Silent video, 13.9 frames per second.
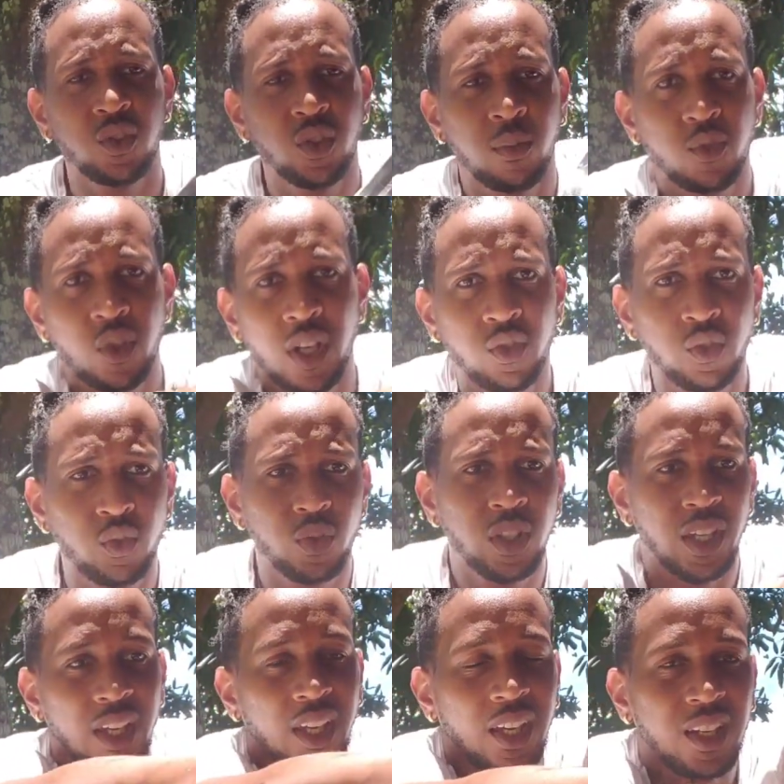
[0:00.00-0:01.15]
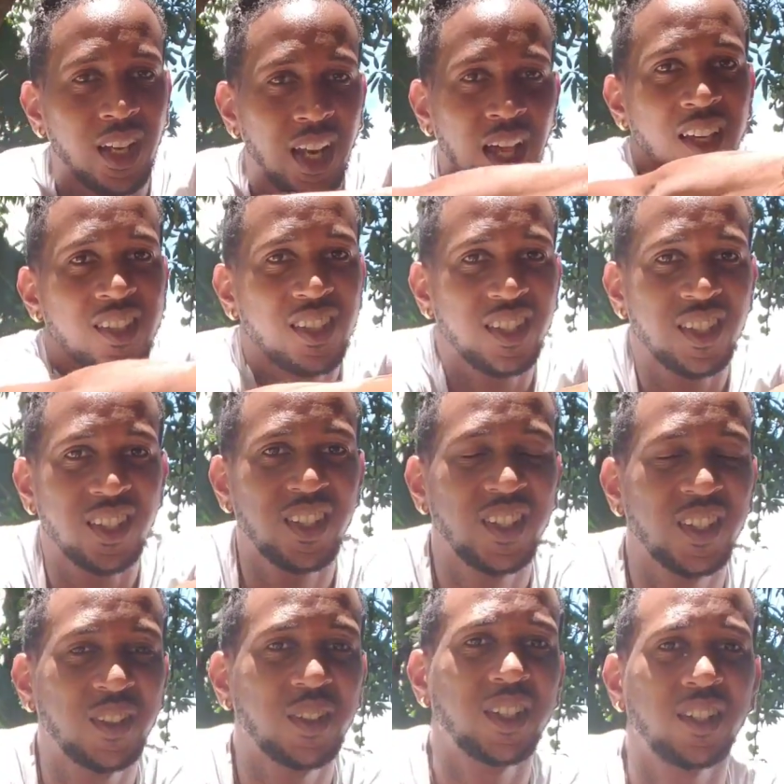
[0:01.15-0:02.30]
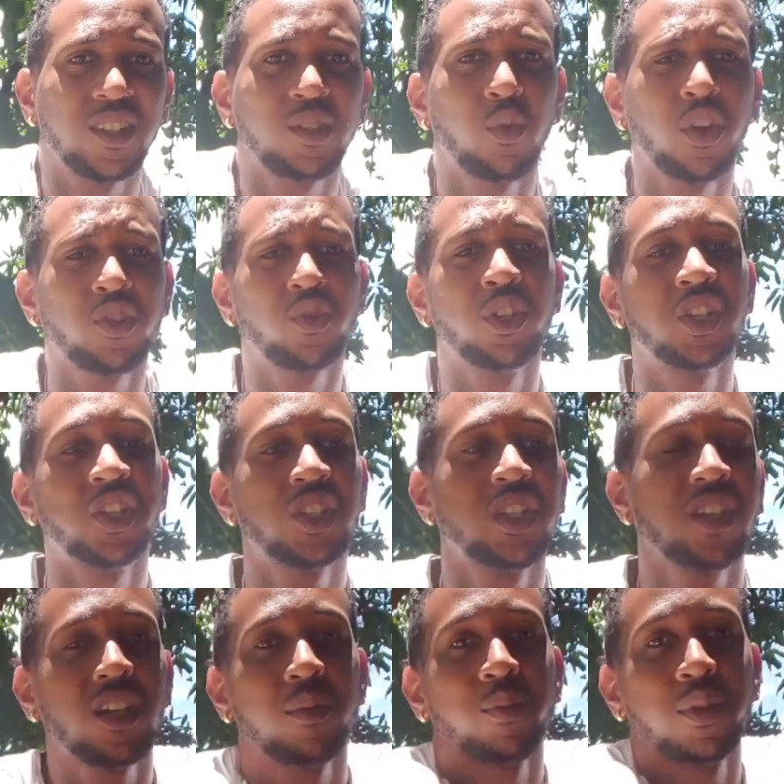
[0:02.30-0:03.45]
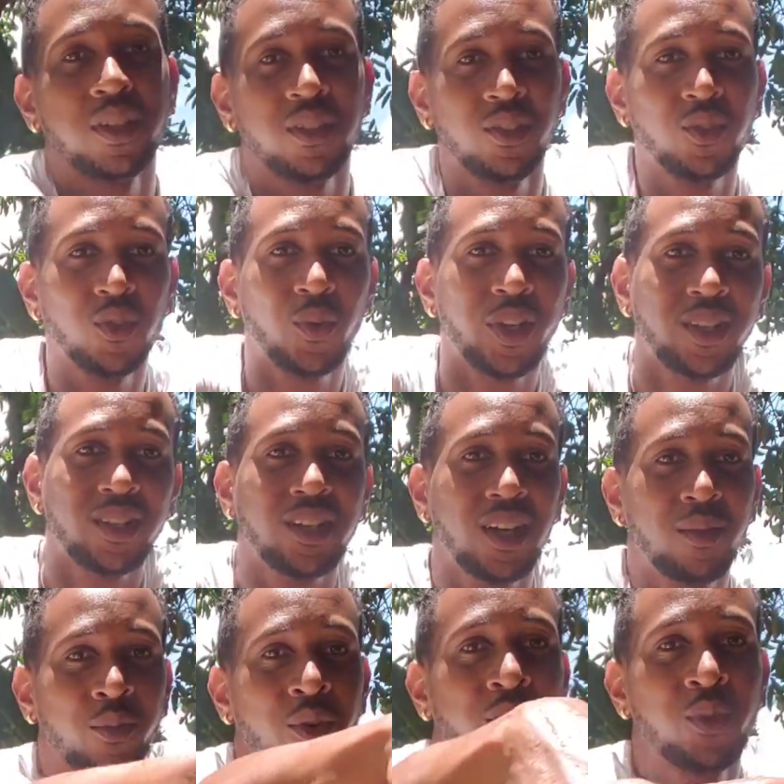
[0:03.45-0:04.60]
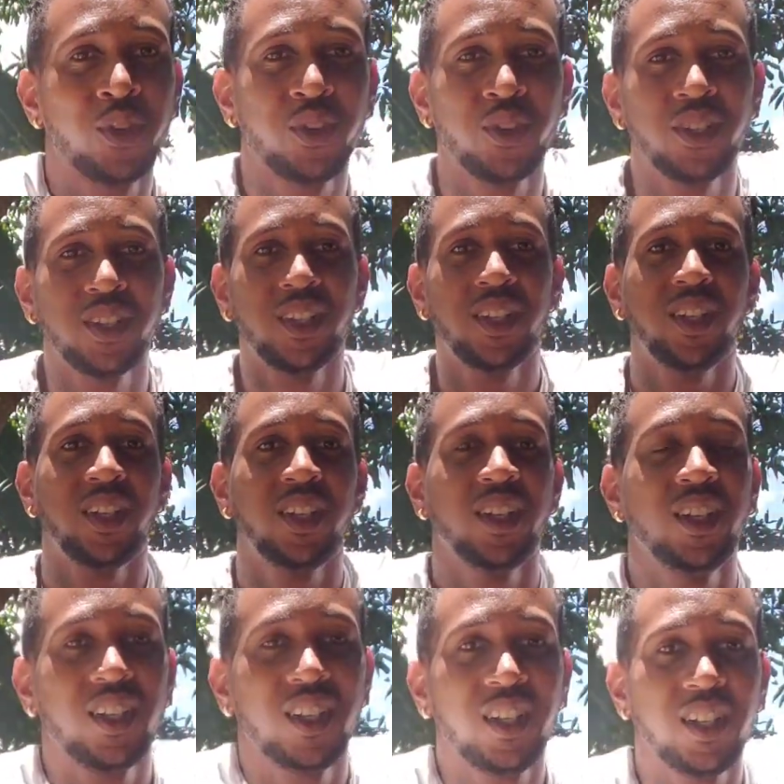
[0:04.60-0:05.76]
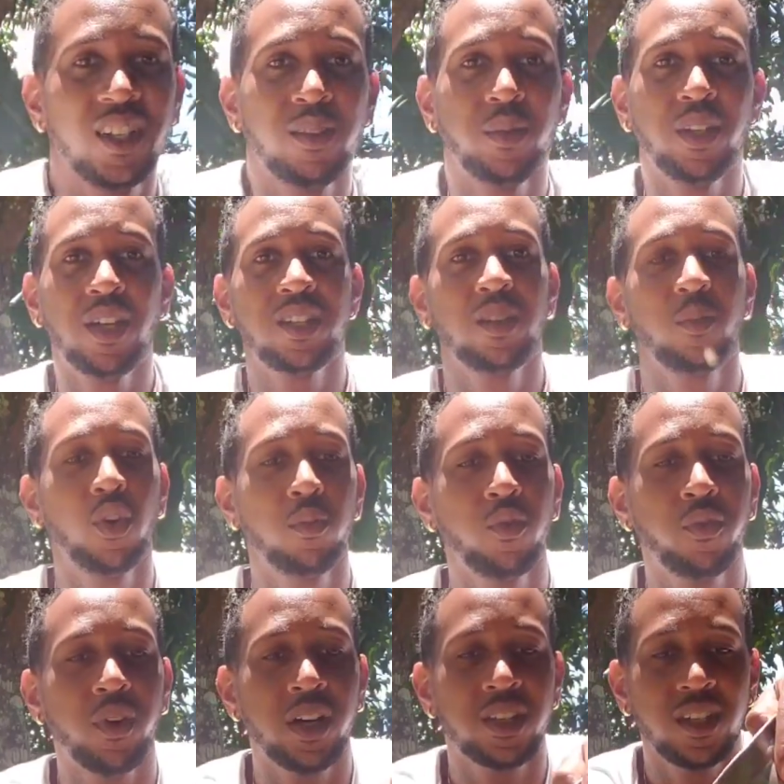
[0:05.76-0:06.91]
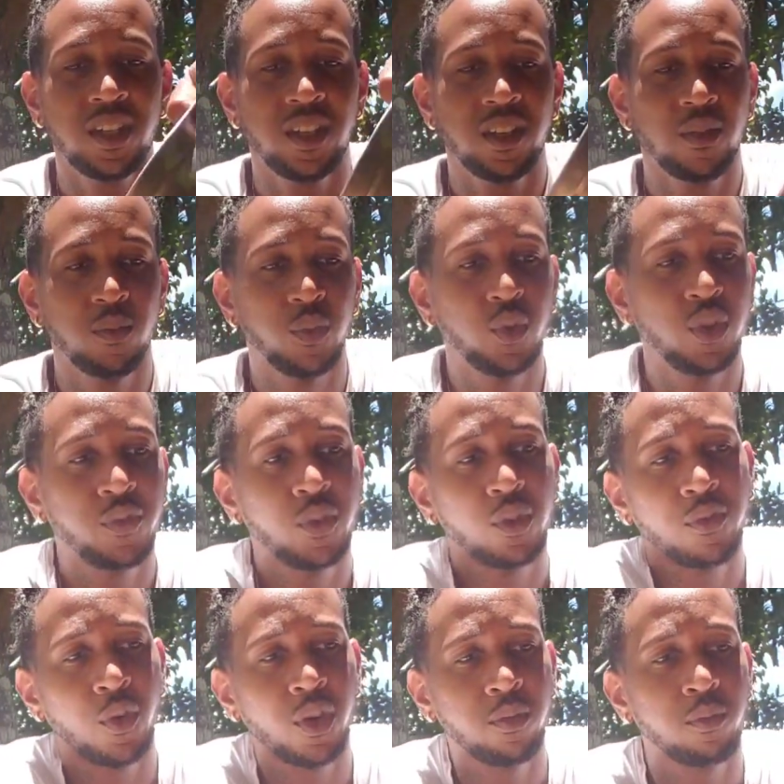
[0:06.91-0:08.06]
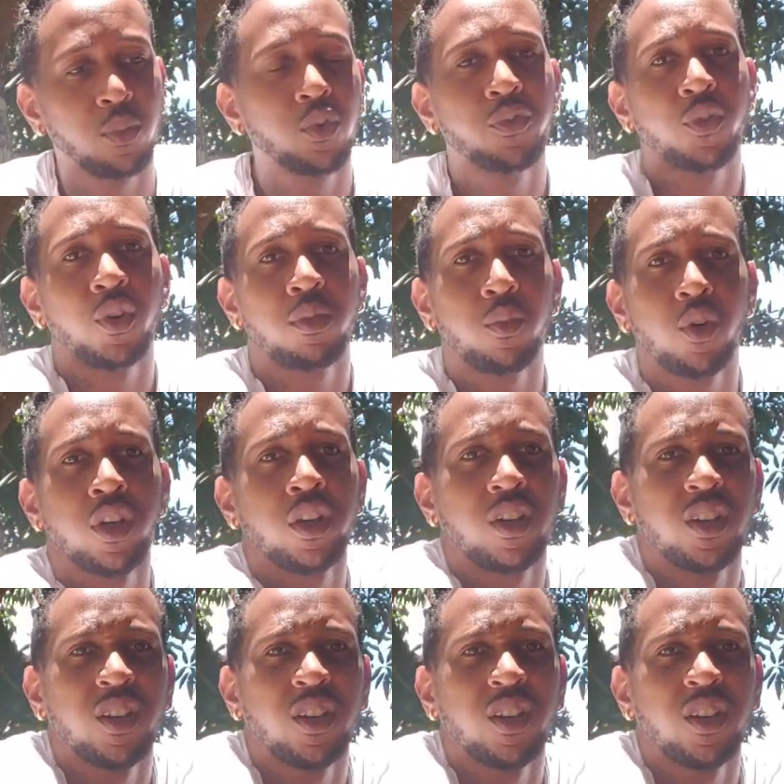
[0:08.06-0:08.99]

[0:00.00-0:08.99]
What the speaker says: you know, I'm trying to do the head last, because this boy is gonna shake up and, you know, wet the camera and whatnot. Yeah, but that's the boy Mufasa there. Beautiful fawn, blue fawn boy.